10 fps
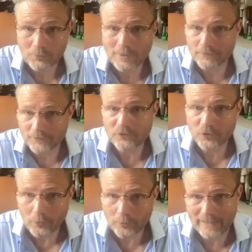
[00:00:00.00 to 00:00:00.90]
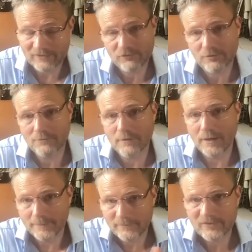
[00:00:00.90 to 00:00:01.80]
We're often taught things through
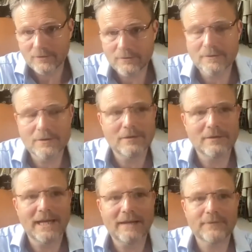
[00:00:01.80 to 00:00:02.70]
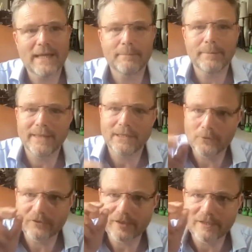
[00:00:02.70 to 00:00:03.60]
rhymes, so you you have that. But then
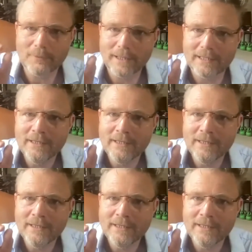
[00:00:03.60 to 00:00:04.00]
also as well,